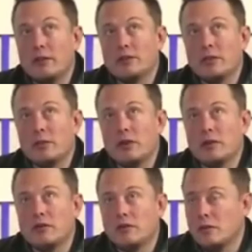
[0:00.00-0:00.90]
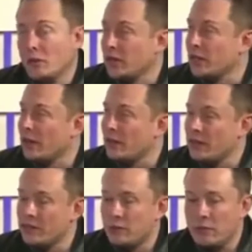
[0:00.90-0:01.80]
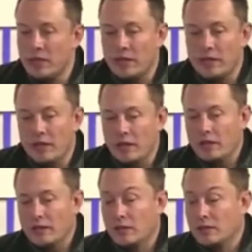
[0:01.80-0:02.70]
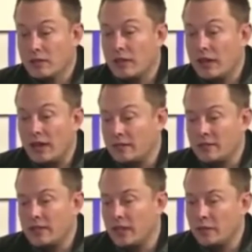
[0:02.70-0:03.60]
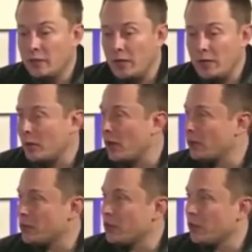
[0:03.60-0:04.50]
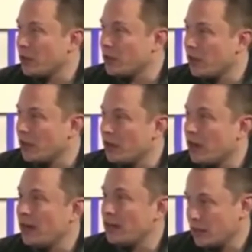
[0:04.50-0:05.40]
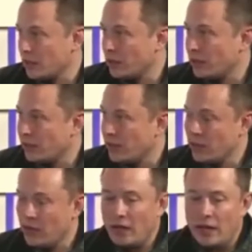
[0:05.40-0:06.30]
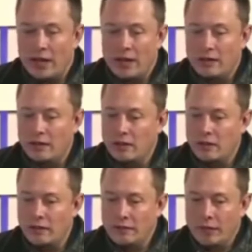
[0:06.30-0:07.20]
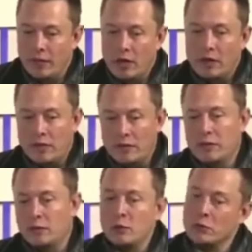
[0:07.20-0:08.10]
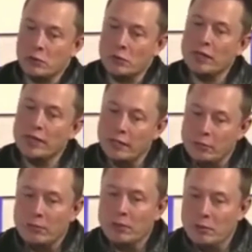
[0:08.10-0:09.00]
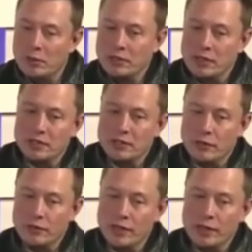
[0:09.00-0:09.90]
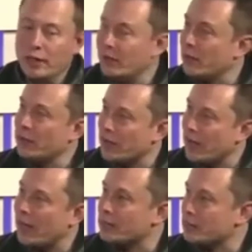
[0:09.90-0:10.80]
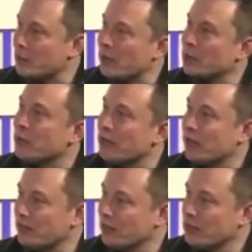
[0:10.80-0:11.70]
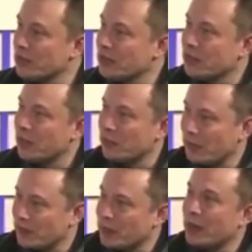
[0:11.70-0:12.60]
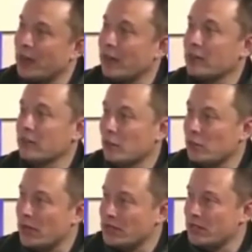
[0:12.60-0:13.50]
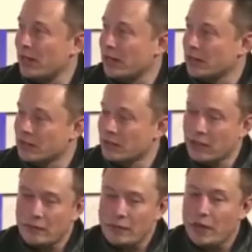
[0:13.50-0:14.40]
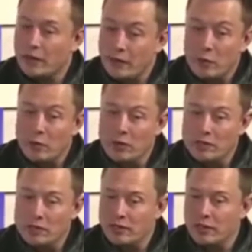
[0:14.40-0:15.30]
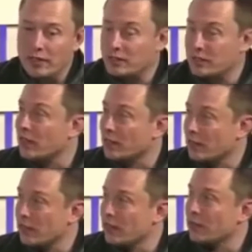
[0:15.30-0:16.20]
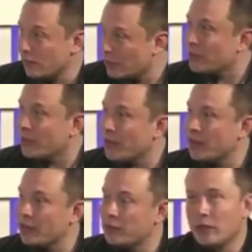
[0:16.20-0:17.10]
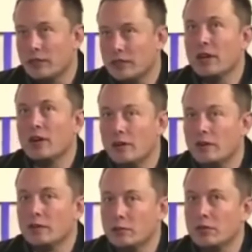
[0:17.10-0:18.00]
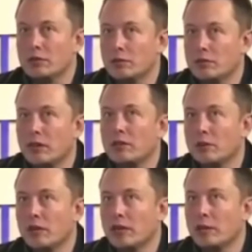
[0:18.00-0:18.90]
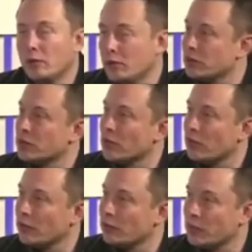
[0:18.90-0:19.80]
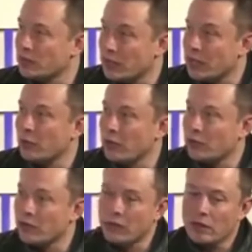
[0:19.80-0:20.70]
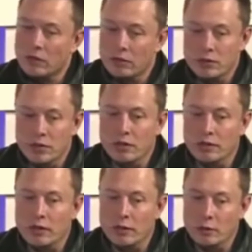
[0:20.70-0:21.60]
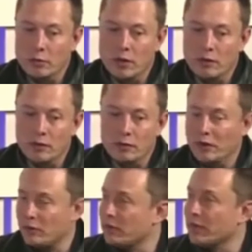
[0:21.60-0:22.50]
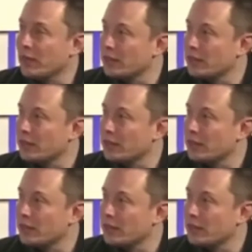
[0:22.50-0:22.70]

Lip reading: I interview someone to work at the companies, would be to ask them to tell me about the problems that they worked on and how they solved them. And if someone was really the person that solved it, they'll be able to answer multiple levels. They'll be able to go down to the brass tacks. And if they weren't, they'll get stuck. And then you can say, oh, this person was not really the person who solved it, because anyone who struggled hard with a problem never